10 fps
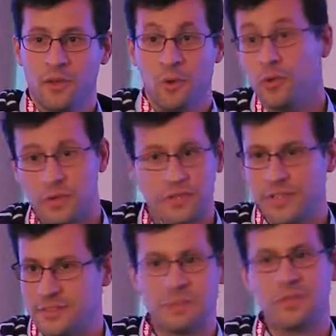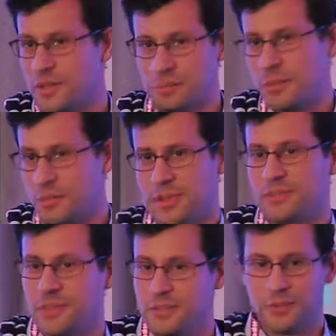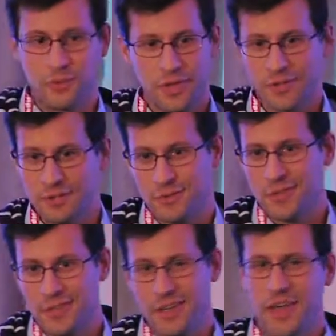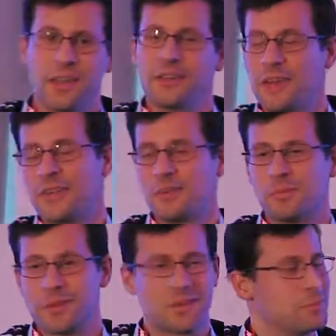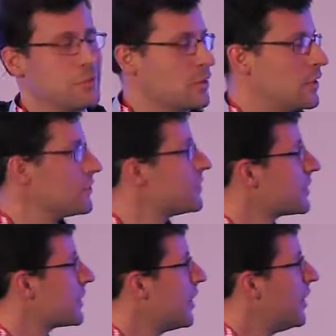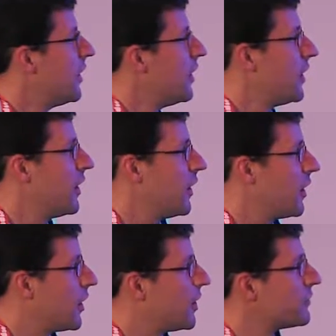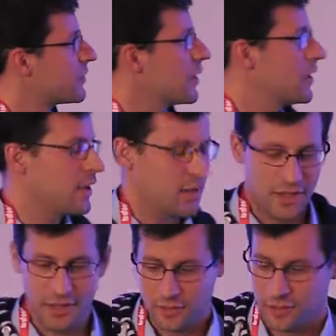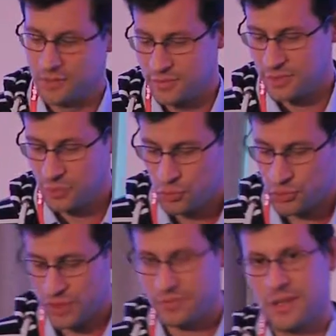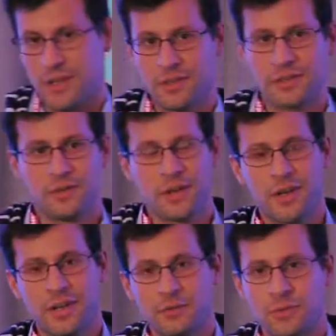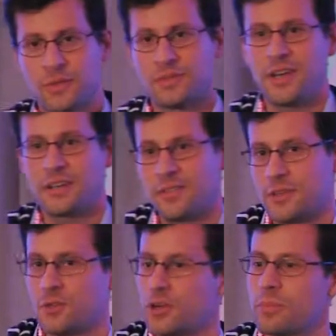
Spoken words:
Over 60 million people have done so already, so not everybody can be wrong. And usually when I give talks like this, I talk